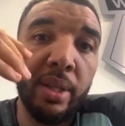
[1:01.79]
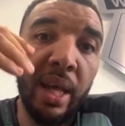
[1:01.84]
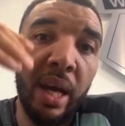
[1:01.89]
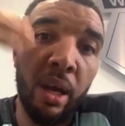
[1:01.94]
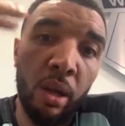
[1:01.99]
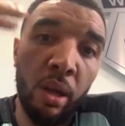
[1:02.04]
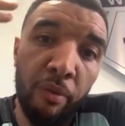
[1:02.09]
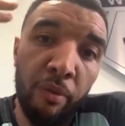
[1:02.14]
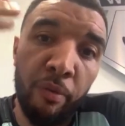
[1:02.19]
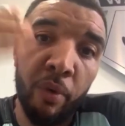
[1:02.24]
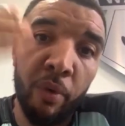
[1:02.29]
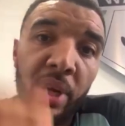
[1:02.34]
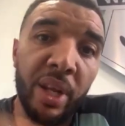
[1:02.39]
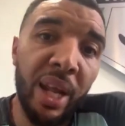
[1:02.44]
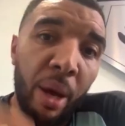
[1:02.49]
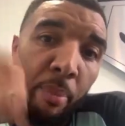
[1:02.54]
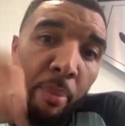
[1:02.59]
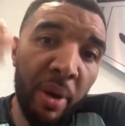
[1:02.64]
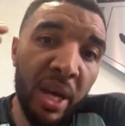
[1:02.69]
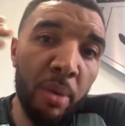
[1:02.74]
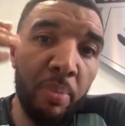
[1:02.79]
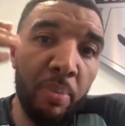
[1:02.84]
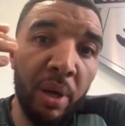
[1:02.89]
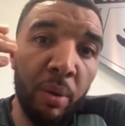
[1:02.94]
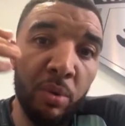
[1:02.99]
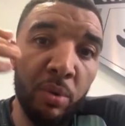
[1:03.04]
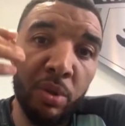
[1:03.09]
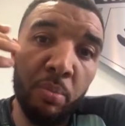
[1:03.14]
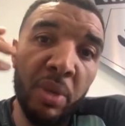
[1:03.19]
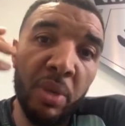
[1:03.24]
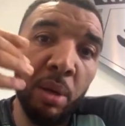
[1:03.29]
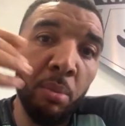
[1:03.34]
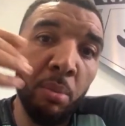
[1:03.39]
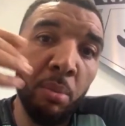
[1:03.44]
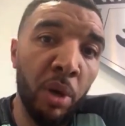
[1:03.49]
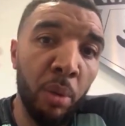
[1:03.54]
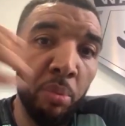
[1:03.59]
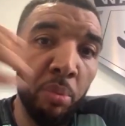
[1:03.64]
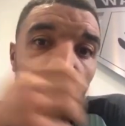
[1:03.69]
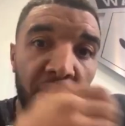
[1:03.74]
That on the front of that paper was me
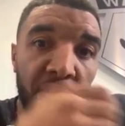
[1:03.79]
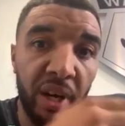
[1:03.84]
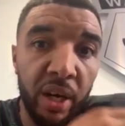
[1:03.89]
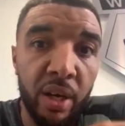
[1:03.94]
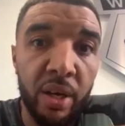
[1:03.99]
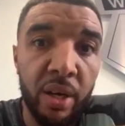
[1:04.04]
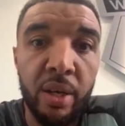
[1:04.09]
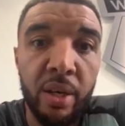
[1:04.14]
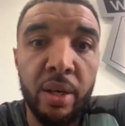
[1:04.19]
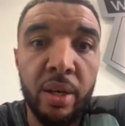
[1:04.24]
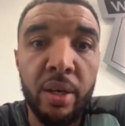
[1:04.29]
and my brother